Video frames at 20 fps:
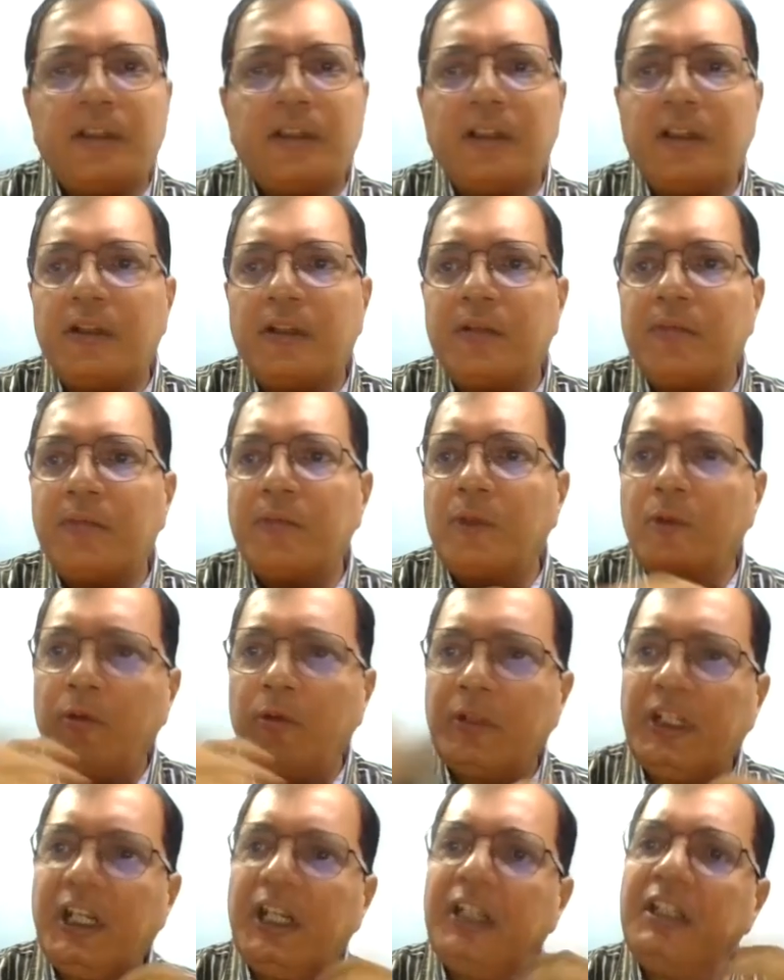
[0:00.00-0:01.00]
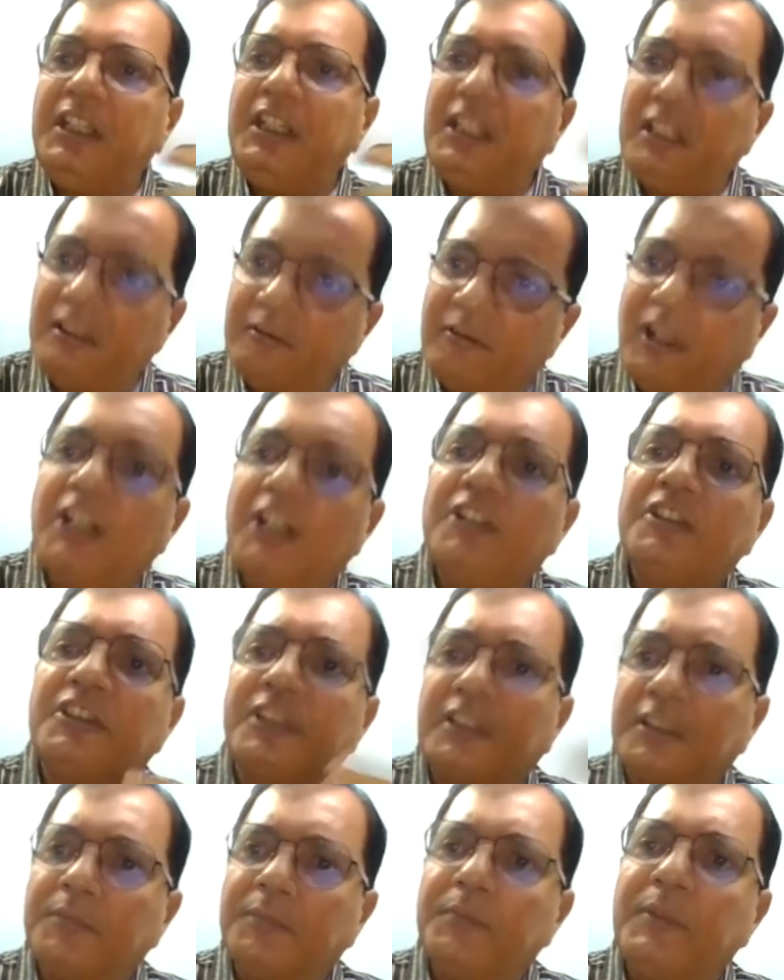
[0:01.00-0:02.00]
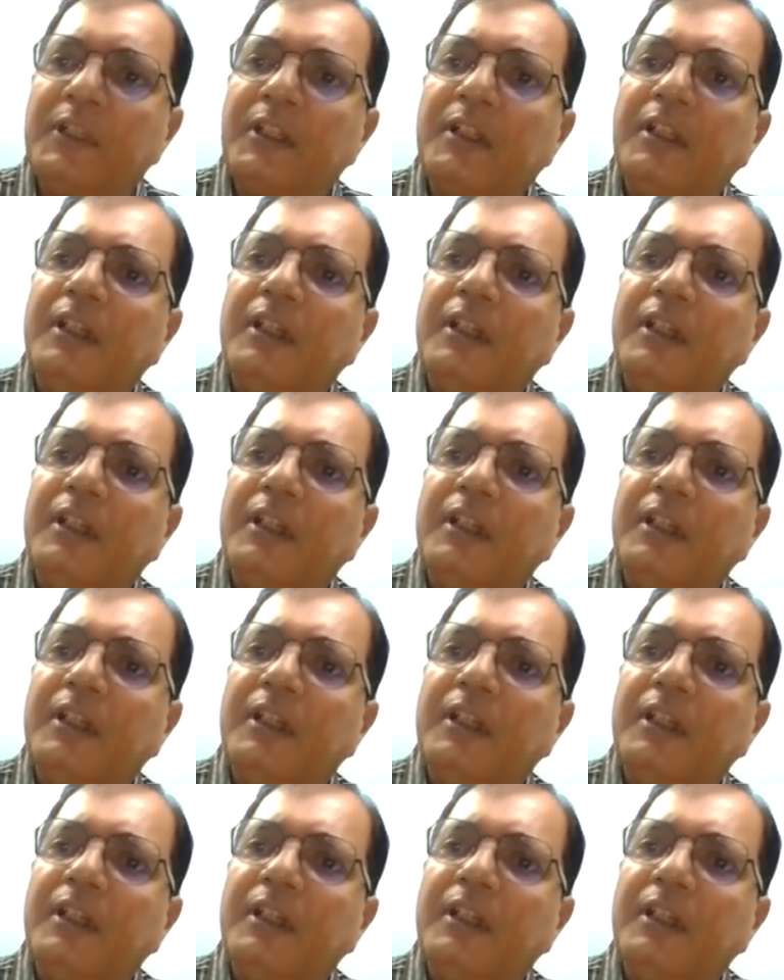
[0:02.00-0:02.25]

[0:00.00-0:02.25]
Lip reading: looked at each function